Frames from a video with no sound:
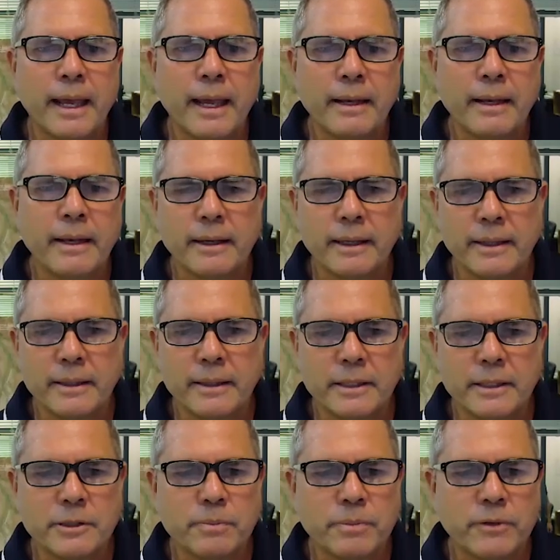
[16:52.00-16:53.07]
And
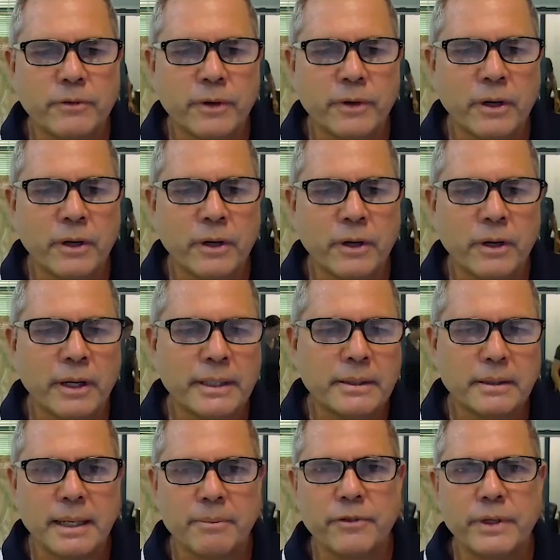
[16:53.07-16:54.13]
again, this
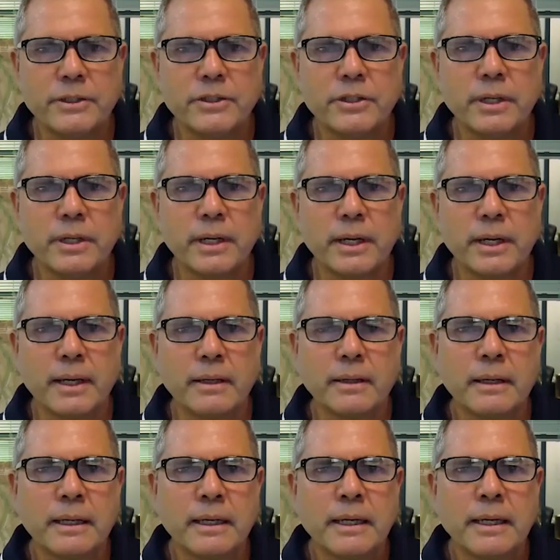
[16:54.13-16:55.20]
provides some feature